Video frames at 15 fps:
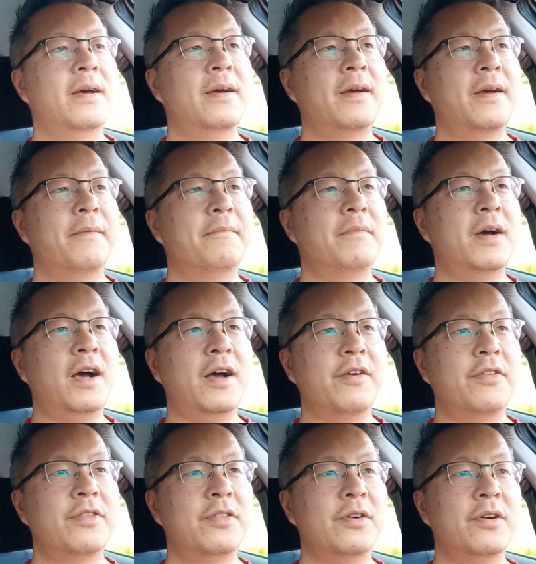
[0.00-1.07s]
I
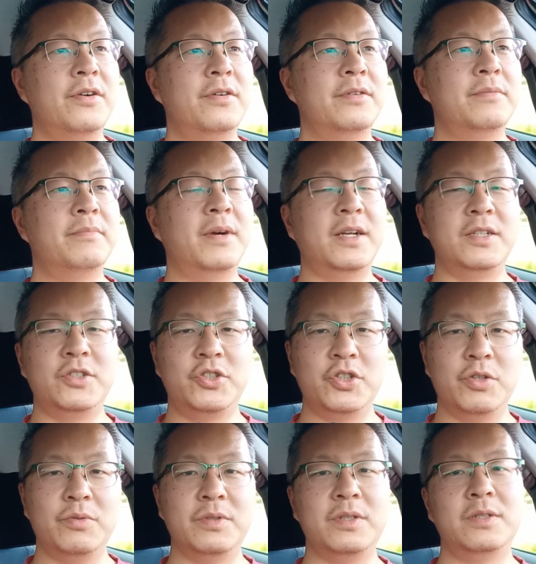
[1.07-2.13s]
thought my
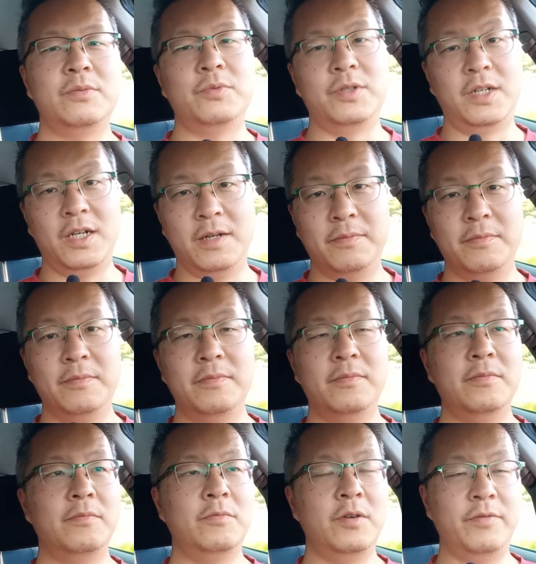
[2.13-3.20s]
insurance would come
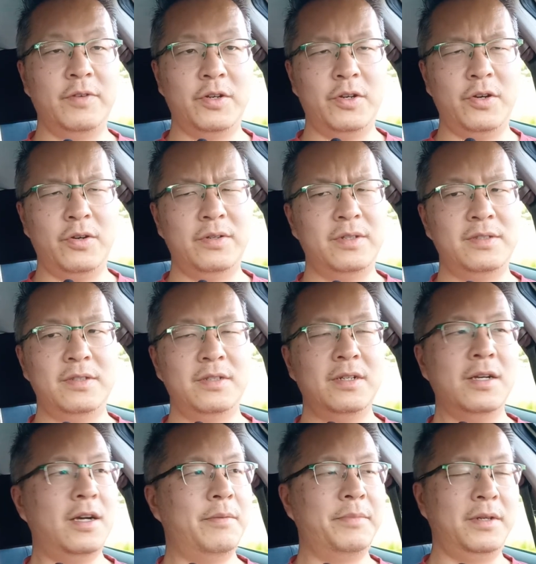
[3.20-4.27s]
with a courtesy car.